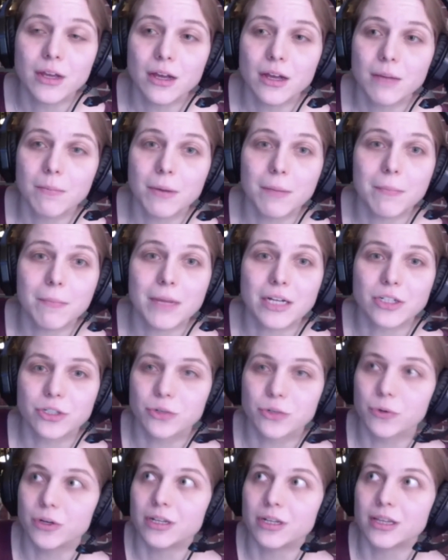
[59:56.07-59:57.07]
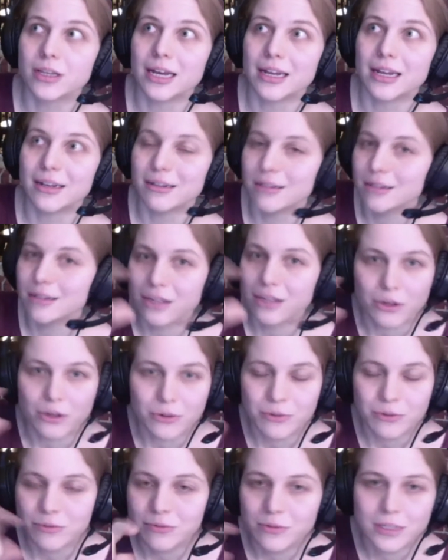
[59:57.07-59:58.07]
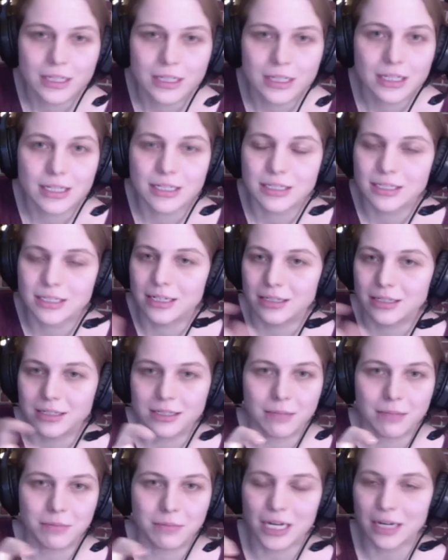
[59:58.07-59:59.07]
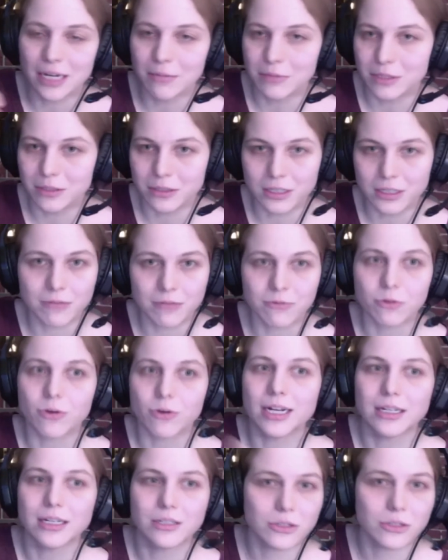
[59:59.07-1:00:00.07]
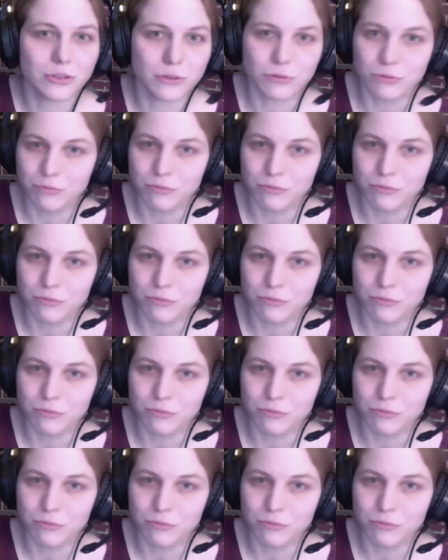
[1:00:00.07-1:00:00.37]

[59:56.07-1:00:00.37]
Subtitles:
but make sure that, you know, it says sometimes give credit to